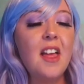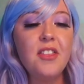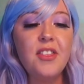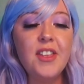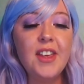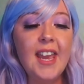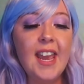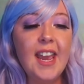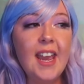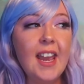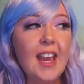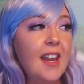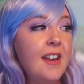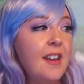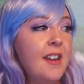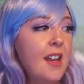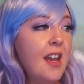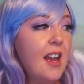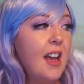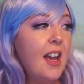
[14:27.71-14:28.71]

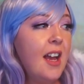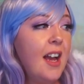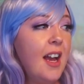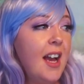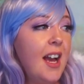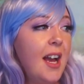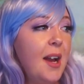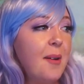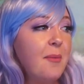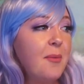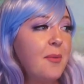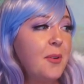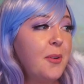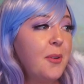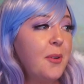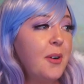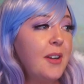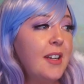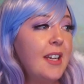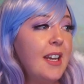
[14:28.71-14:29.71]
Then, I'm
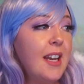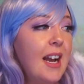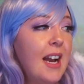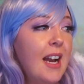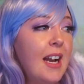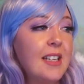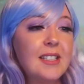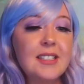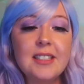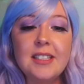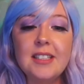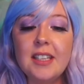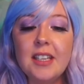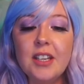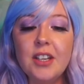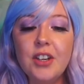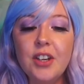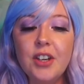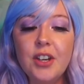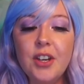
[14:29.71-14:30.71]
going to ask
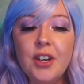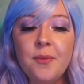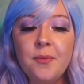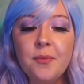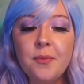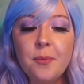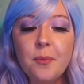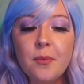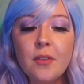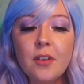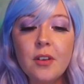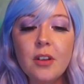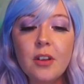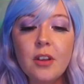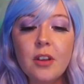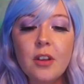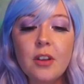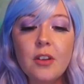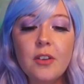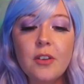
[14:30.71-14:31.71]
you
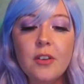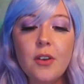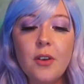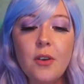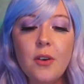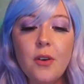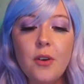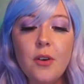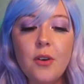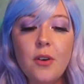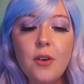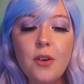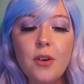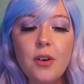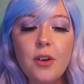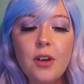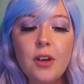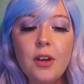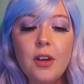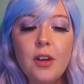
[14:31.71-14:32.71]
to
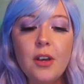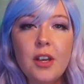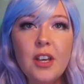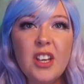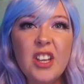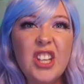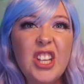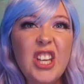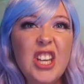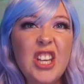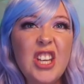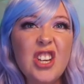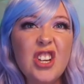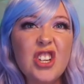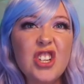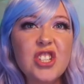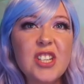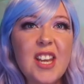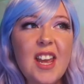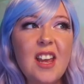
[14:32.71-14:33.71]
give
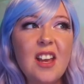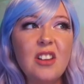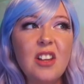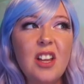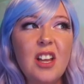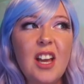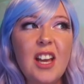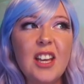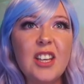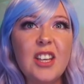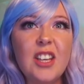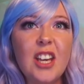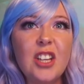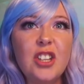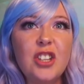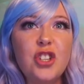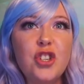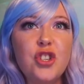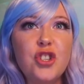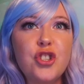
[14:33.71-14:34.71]
yourself a
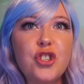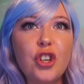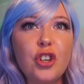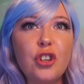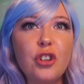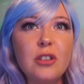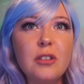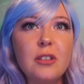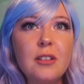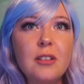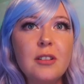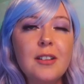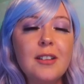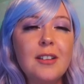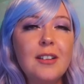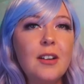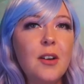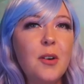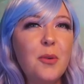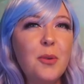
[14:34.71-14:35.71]
good shuggle.
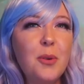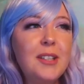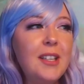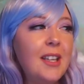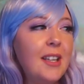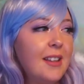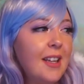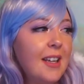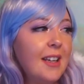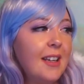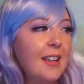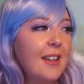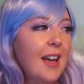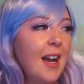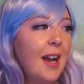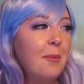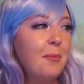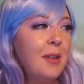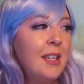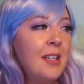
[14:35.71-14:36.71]
What do you think
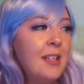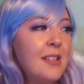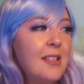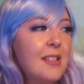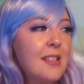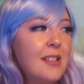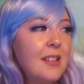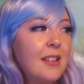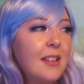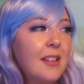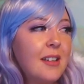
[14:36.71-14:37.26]
that means?